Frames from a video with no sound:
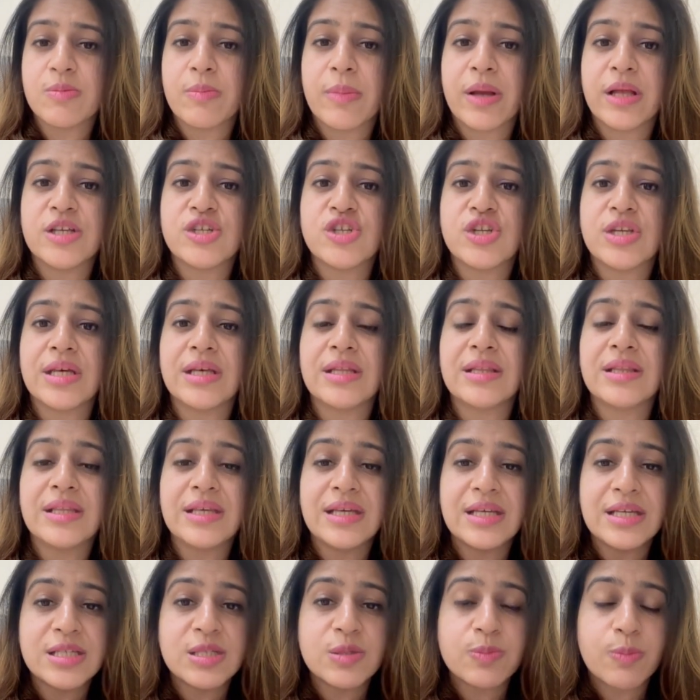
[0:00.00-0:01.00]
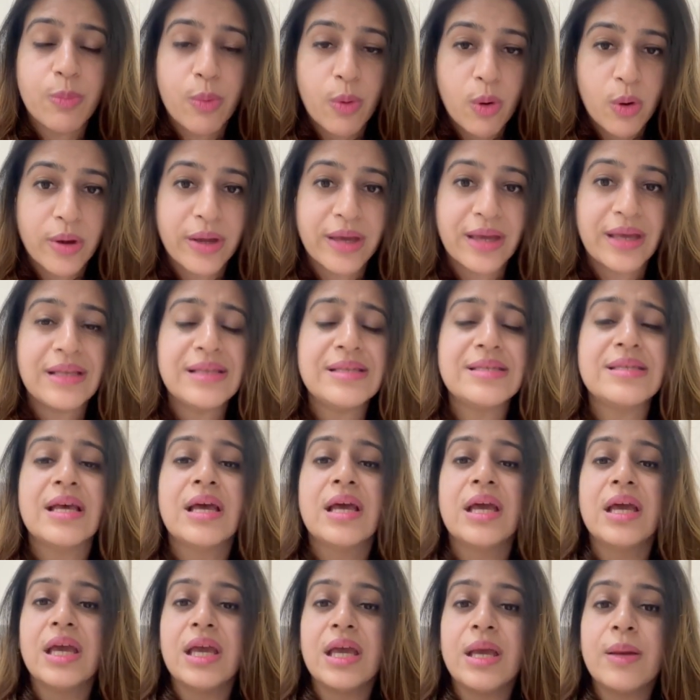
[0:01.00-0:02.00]
Mentioning these points
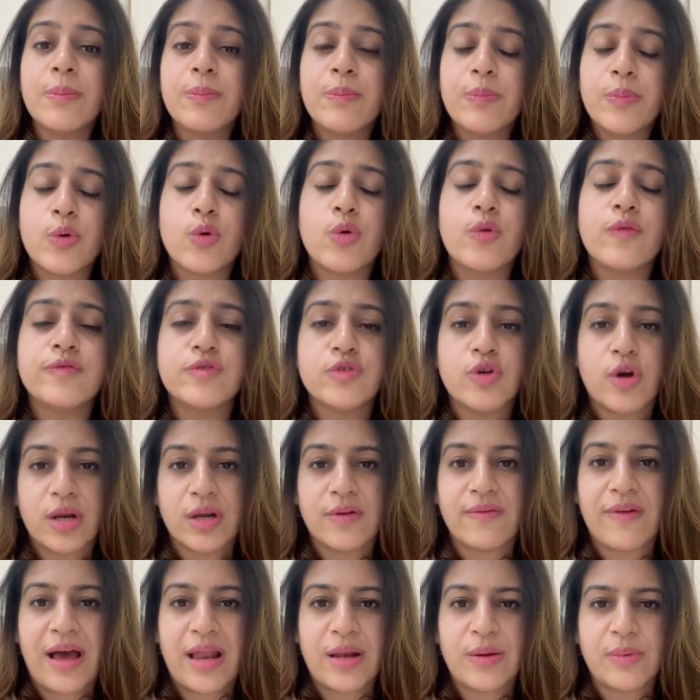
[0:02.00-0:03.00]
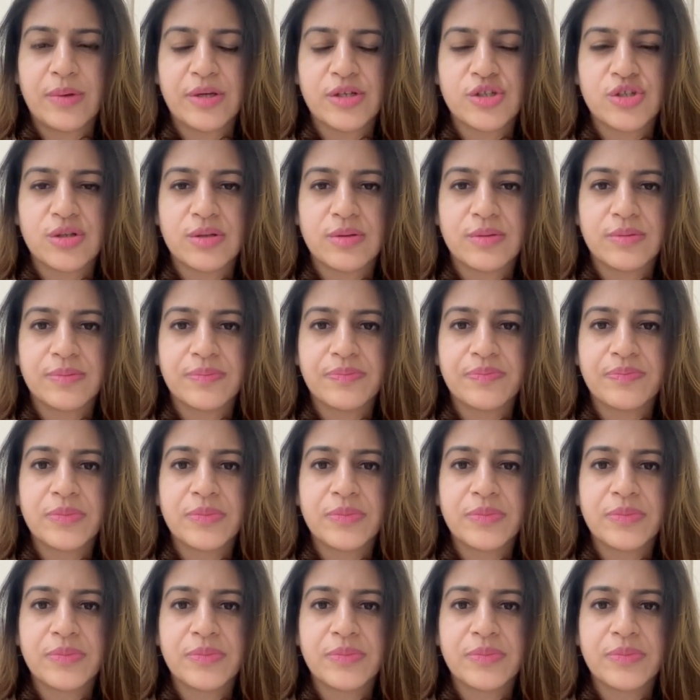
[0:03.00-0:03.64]
improves your evaluation.